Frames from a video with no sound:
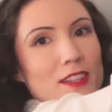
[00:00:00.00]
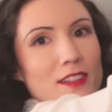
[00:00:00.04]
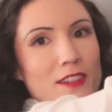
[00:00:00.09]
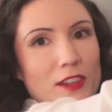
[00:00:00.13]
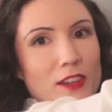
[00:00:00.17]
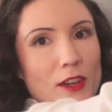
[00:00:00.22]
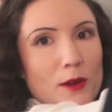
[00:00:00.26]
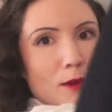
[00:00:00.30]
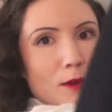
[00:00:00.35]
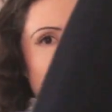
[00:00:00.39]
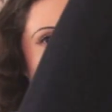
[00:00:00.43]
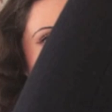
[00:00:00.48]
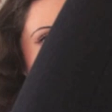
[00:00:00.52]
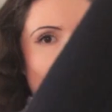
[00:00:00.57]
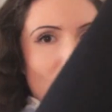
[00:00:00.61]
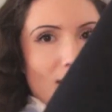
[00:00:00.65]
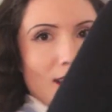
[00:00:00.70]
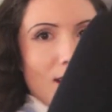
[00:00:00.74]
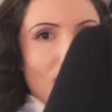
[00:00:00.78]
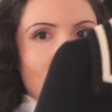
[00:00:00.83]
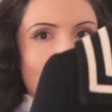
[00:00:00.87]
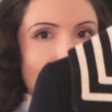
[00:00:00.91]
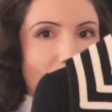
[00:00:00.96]
in coats, I
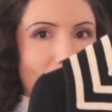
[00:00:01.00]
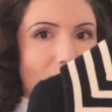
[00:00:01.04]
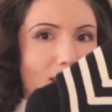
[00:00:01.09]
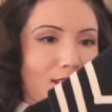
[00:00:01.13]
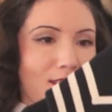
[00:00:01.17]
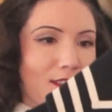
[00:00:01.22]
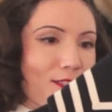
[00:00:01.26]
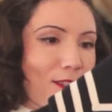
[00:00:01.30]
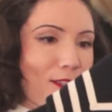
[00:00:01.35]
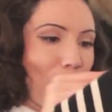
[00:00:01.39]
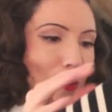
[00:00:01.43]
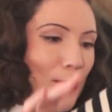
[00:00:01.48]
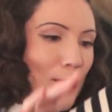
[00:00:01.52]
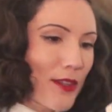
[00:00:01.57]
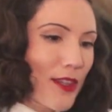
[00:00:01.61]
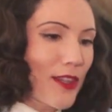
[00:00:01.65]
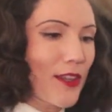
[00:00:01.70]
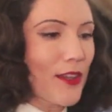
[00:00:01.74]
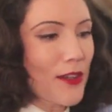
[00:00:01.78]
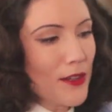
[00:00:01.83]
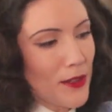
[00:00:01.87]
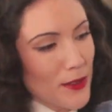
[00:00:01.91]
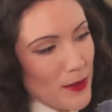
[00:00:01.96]
love it. It's so
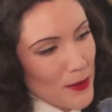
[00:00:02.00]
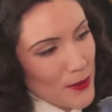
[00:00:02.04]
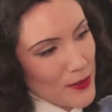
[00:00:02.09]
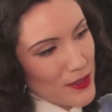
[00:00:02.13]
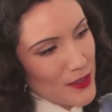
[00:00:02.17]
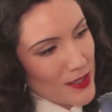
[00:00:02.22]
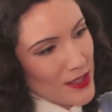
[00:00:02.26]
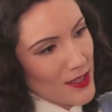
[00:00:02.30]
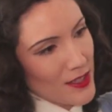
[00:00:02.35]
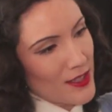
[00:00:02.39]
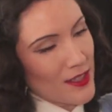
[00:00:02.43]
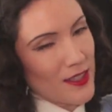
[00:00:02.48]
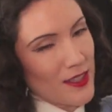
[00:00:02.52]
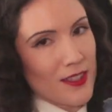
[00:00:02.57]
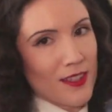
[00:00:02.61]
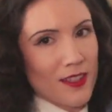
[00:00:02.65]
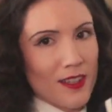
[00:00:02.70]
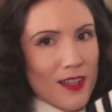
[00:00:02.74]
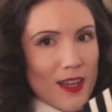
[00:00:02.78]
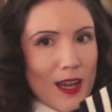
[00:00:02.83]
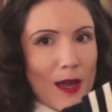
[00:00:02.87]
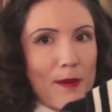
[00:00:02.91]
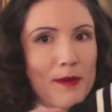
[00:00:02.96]
cute.
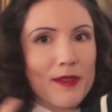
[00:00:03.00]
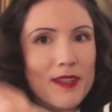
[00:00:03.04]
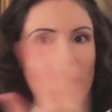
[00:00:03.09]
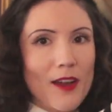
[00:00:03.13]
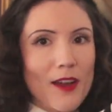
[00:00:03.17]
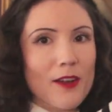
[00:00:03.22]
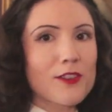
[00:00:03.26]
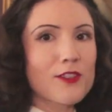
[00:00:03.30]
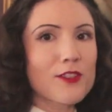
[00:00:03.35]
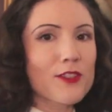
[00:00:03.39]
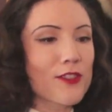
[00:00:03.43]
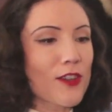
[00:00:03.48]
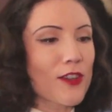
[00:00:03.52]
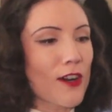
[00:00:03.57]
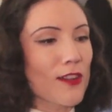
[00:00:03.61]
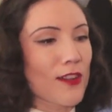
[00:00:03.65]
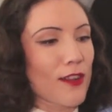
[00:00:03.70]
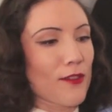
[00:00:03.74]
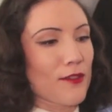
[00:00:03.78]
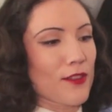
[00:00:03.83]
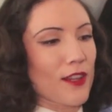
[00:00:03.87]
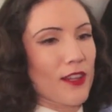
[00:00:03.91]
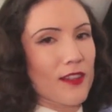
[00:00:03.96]
I mean, how could you
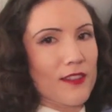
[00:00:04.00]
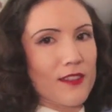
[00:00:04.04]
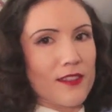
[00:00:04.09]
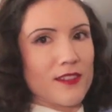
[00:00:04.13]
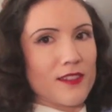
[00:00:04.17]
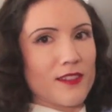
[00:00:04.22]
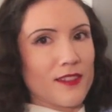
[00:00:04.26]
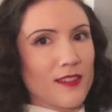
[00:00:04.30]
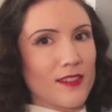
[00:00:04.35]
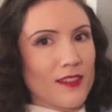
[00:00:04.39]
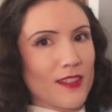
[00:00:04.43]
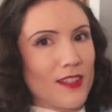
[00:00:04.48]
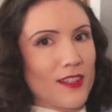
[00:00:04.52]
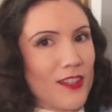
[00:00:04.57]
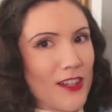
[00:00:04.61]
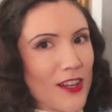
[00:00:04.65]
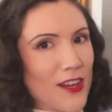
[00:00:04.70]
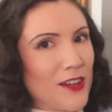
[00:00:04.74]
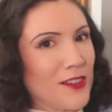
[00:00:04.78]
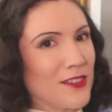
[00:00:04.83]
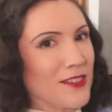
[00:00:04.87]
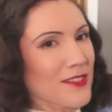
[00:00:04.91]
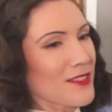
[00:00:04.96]
not love this? You
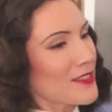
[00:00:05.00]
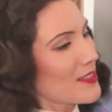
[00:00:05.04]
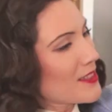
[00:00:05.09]
know?